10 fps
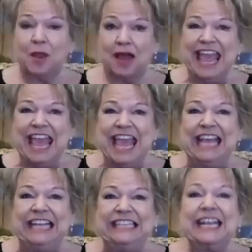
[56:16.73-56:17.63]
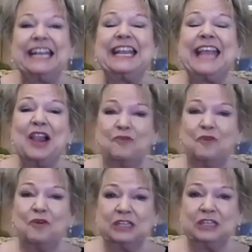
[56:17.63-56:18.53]
Pennsylvania is one, and I forget what
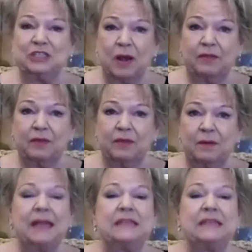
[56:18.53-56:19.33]
the other 6 are.